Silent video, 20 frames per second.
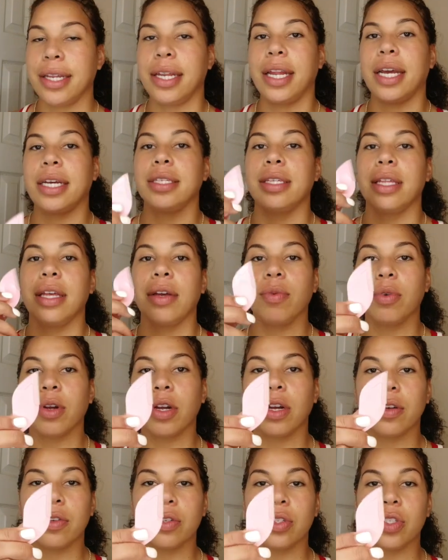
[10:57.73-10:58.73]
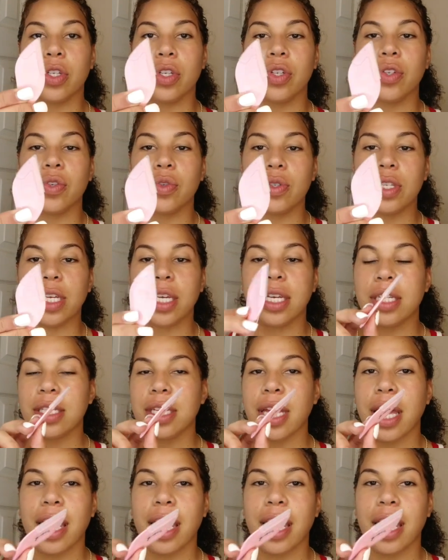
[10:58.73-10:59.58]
Next thing we're going to use is